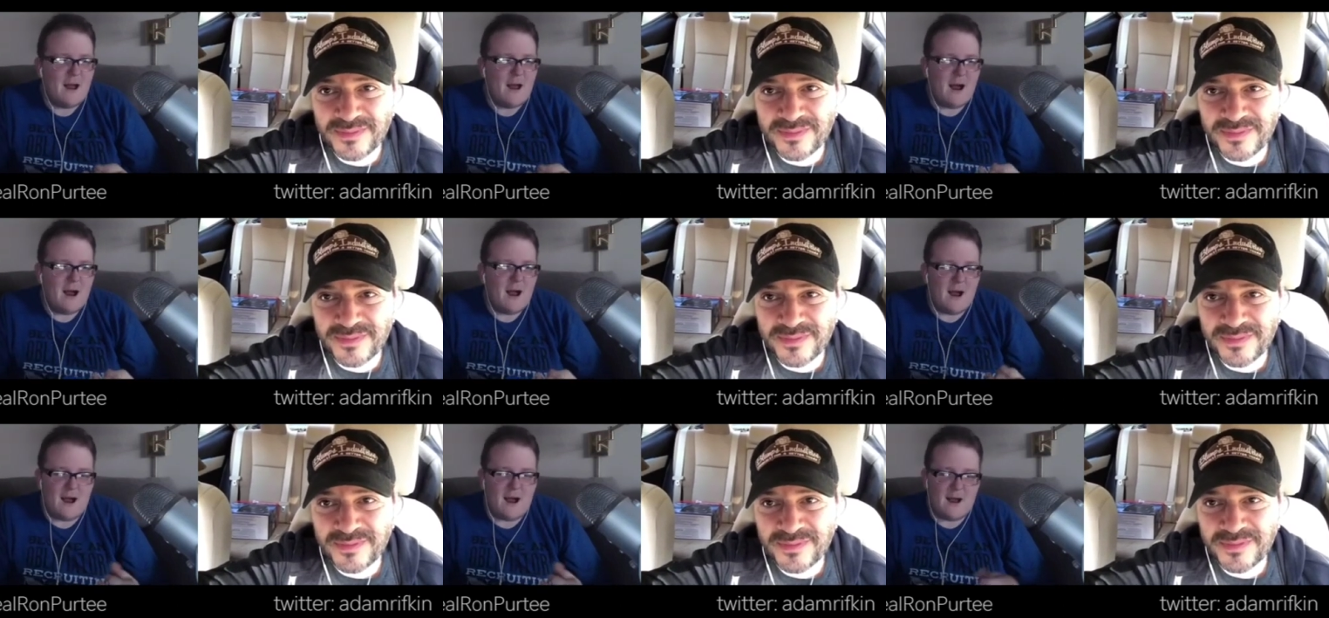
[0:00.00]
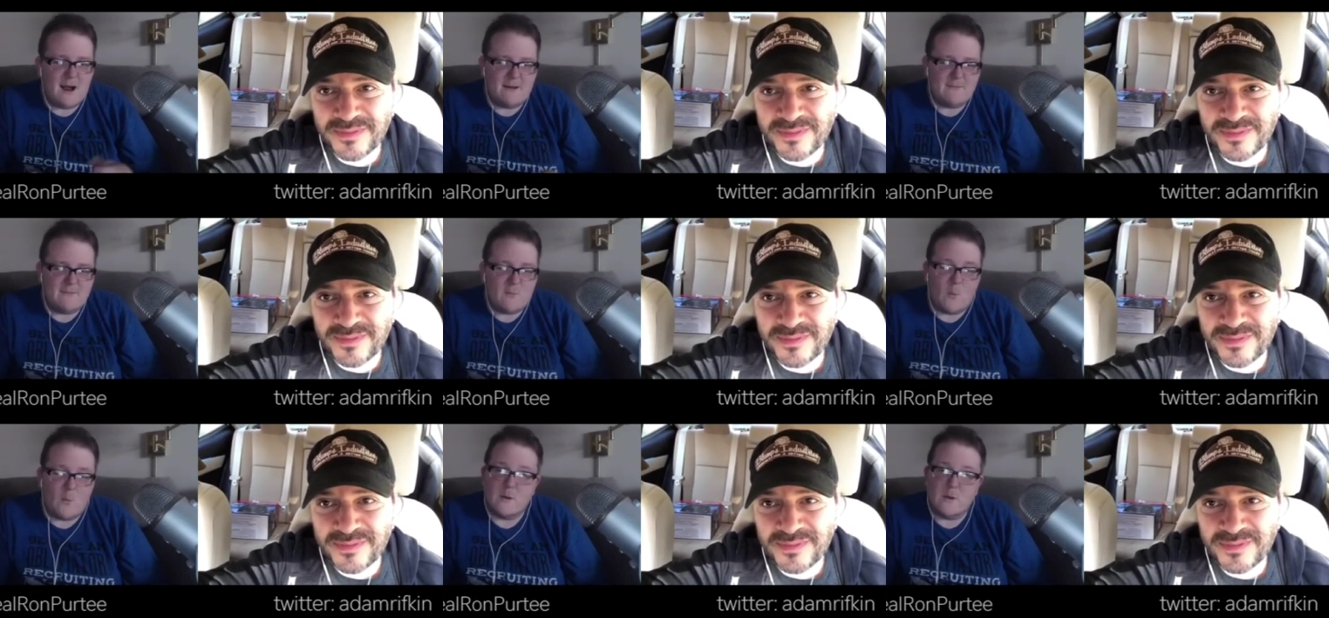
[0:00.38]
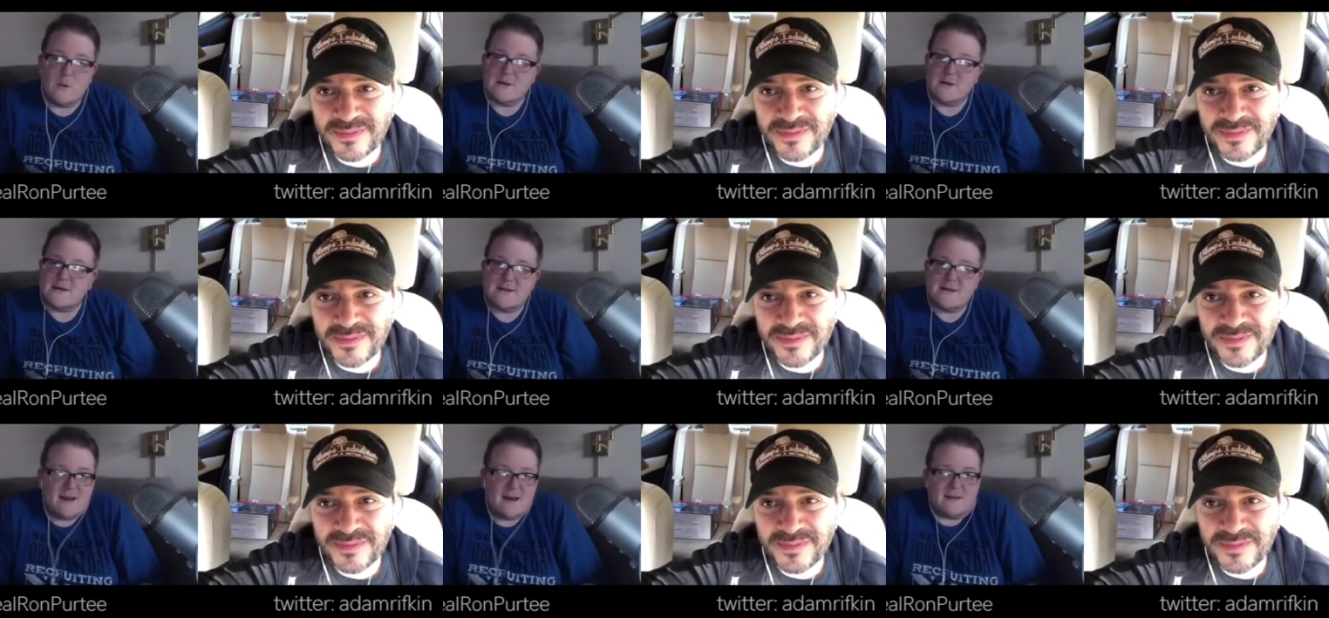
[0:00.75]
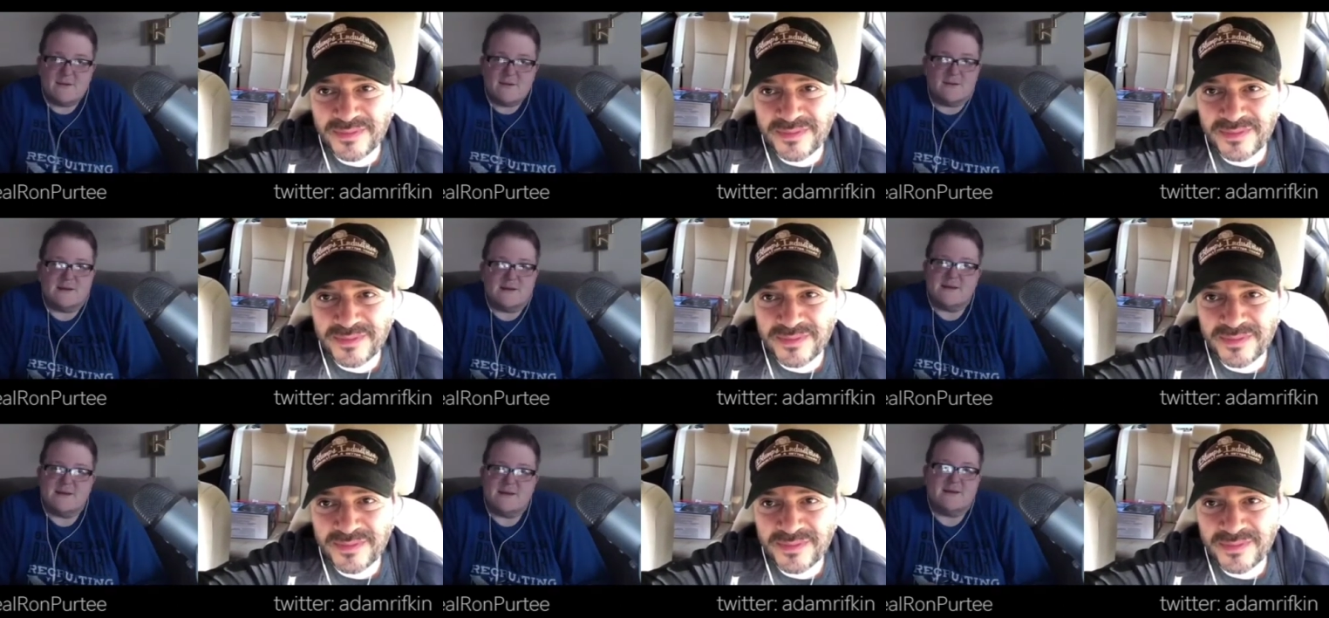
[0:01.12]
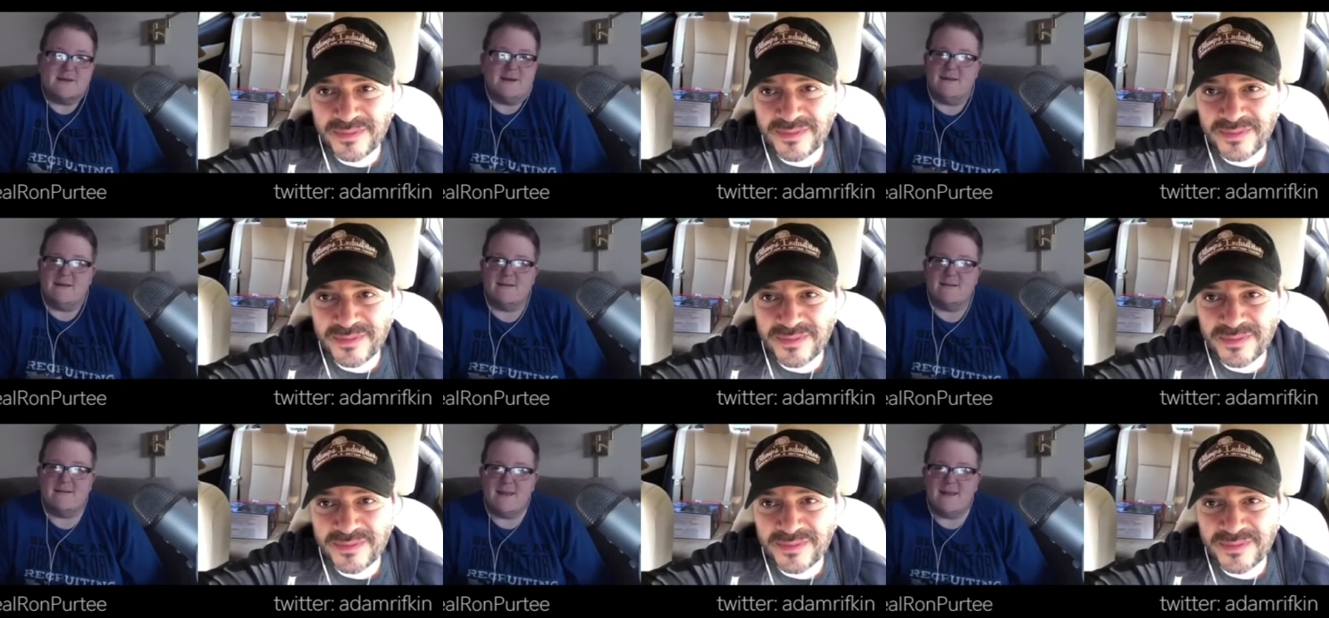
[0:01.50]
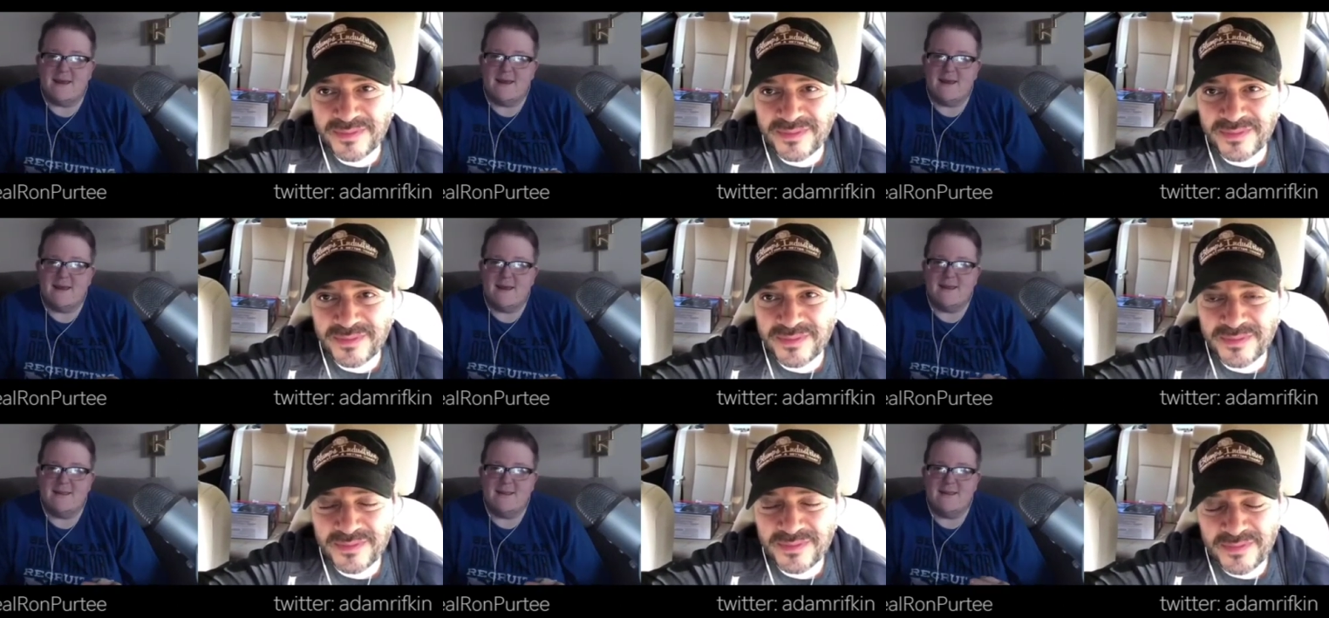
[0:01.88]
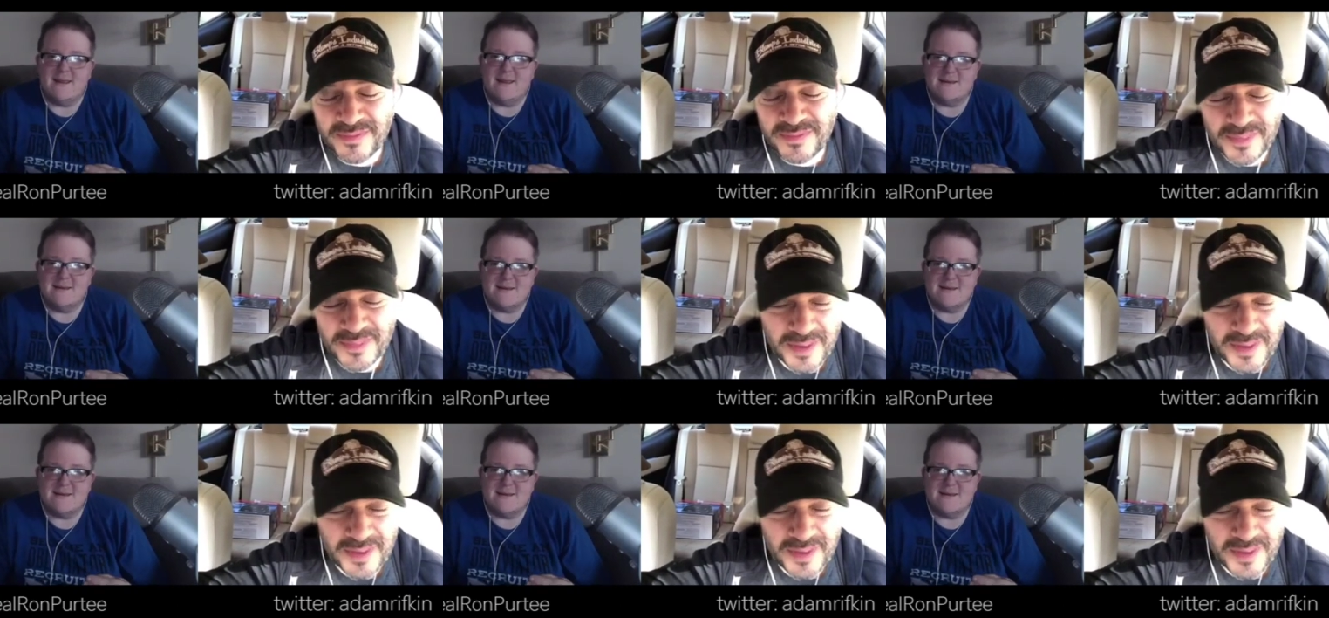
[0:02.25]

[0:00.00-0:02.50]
Speaker 1: um, was Teller's scene in the